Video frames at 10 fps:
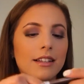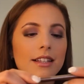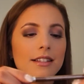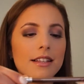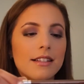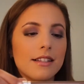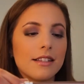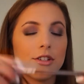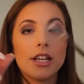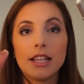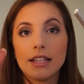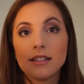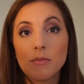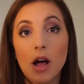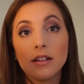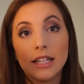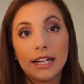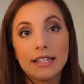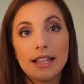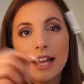This is in the shade Light Smog,
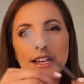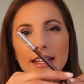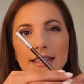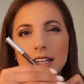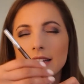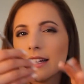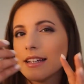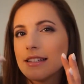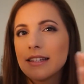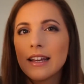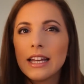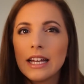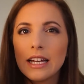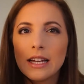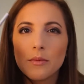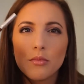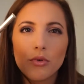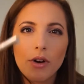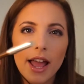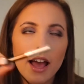like I said. It's like a nice
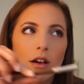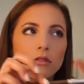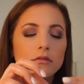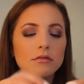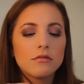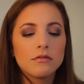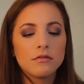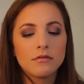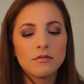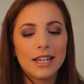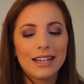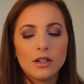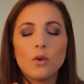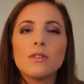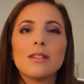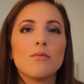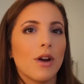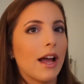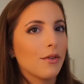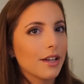brown, like a golden
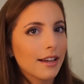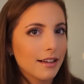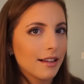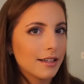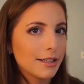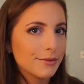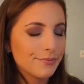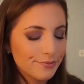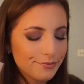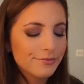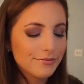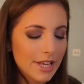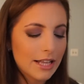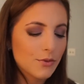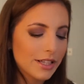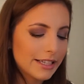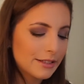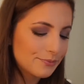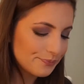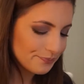brown kind of color. It's really
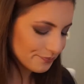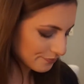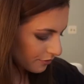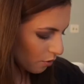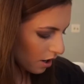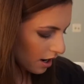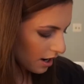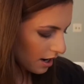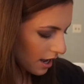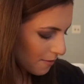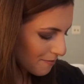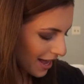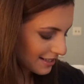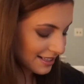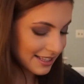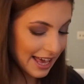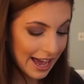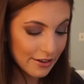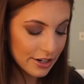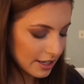good. For
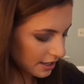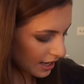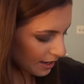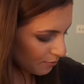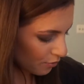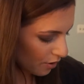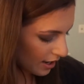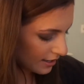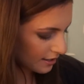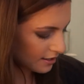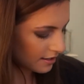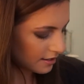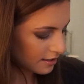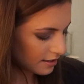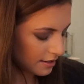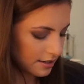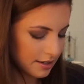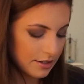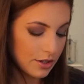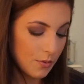mascara, I brought
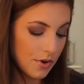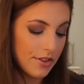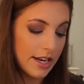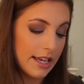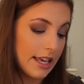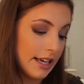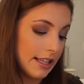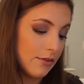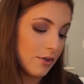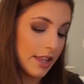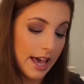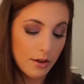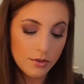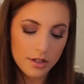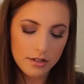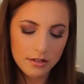the one that I can't live without.